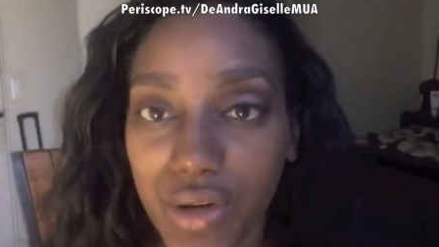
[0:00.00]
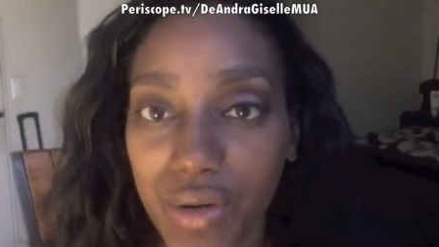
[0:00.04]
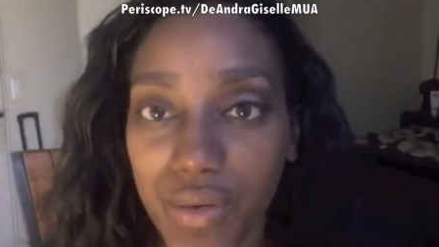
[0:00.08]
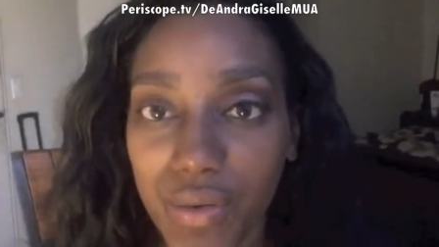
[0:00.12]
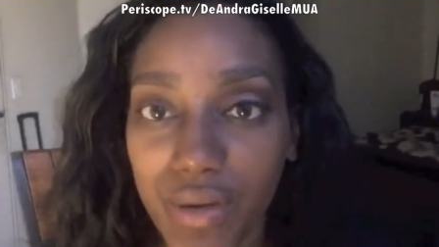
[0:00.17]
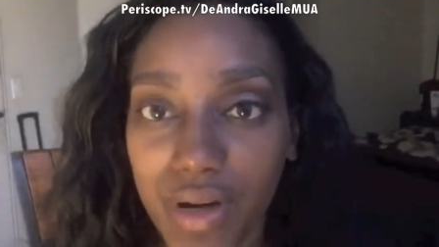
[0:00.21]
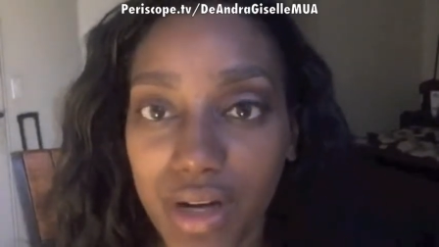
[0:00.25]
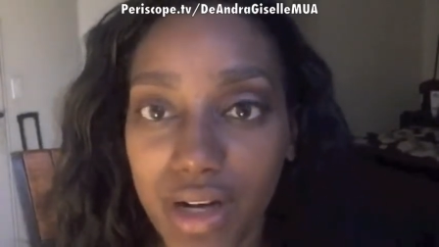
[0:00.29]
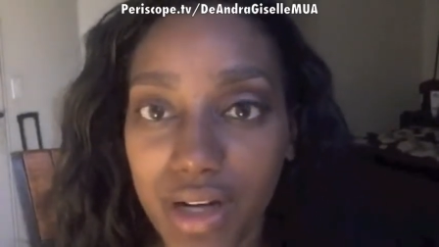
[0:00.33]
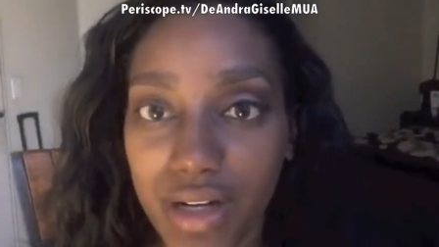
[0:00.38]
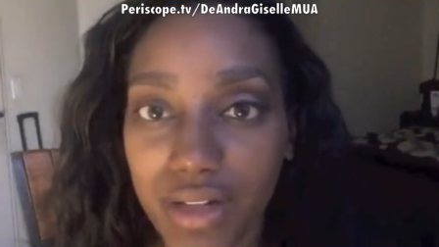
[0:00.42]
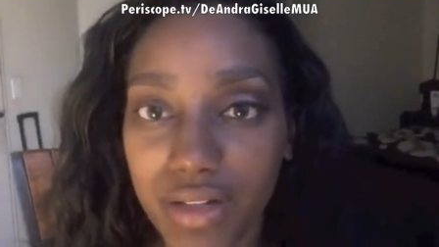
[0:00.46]

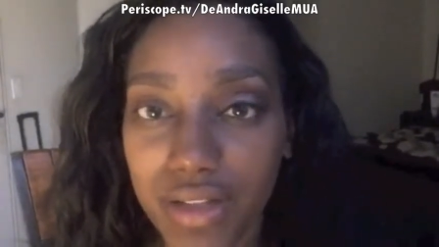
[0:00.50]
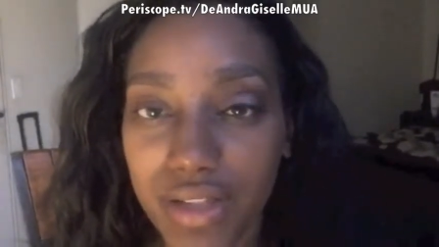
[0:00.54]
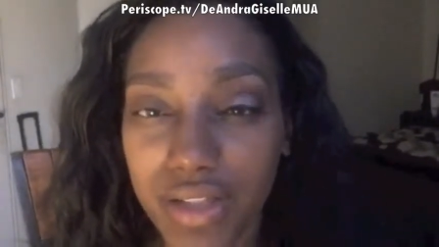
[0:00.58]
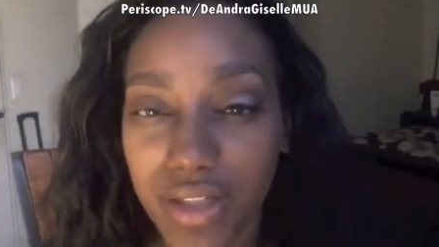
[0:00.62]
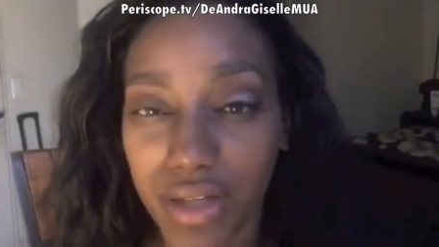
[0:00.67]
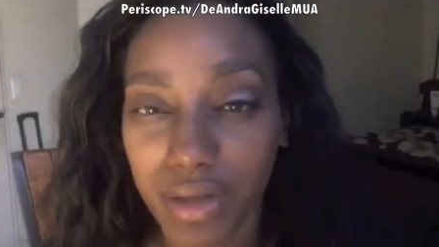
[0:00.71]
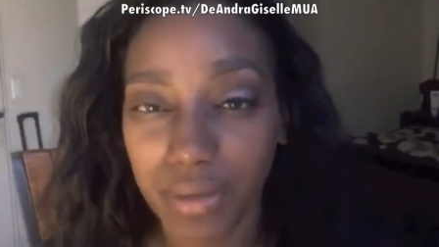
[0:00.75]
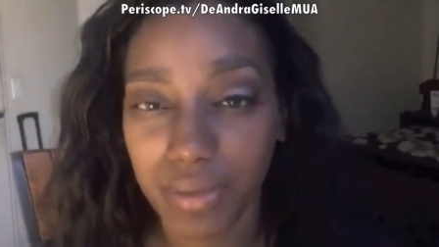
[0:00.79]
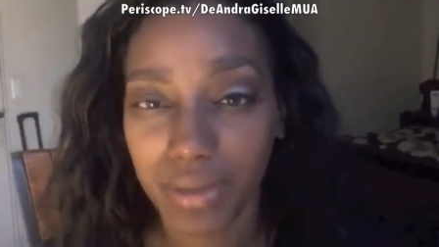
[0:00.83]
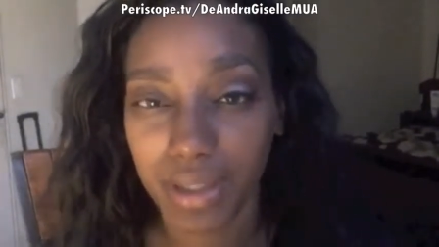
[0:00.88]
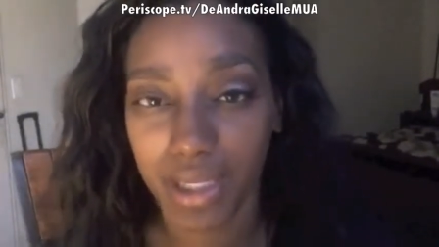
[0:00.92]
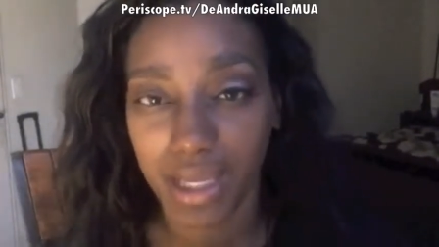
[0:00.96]
Where else
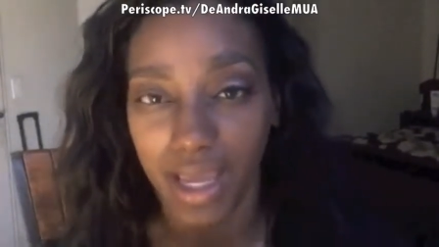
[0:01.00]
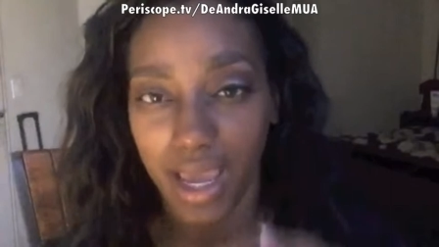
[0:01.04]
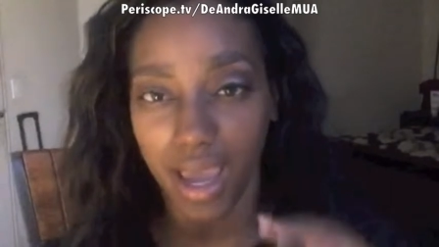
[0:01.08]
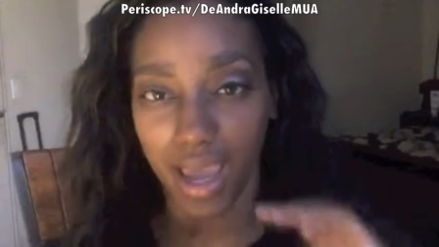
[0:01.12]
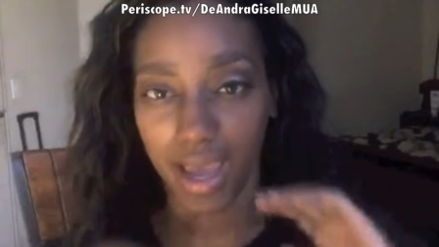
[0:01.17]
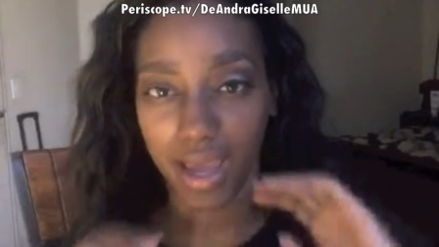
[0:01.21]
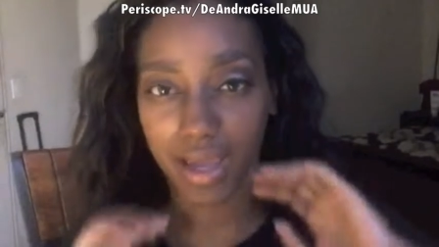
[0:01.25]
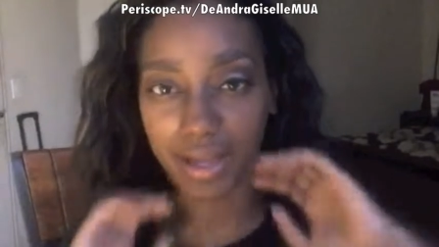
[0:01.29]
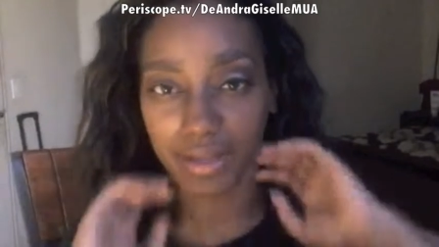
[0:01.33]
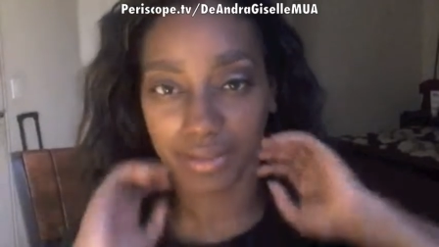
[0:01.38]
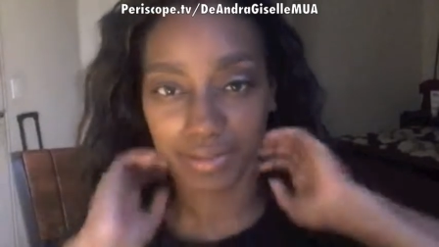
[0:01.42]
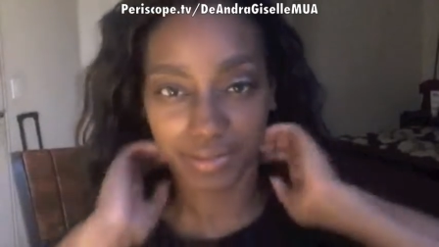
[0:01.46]
are we
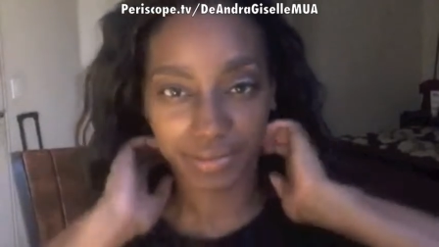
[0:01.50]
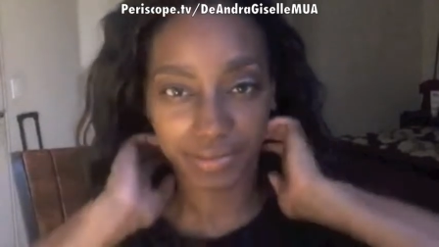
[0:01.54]
at?